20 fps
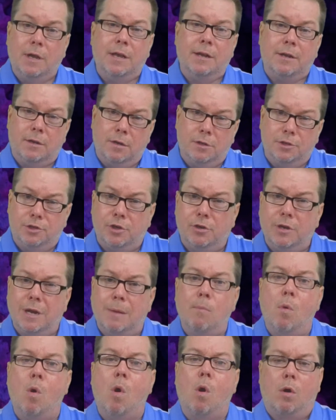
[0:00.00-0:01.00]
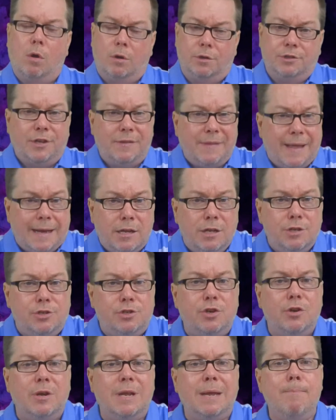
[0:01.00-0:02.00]
in concerning morals and then
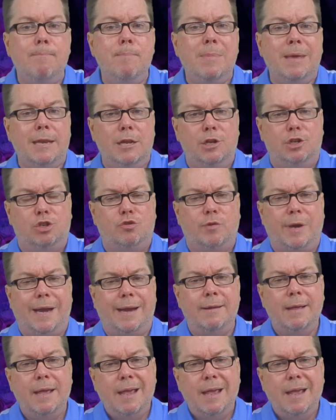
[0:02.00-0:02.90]
concerning ministry.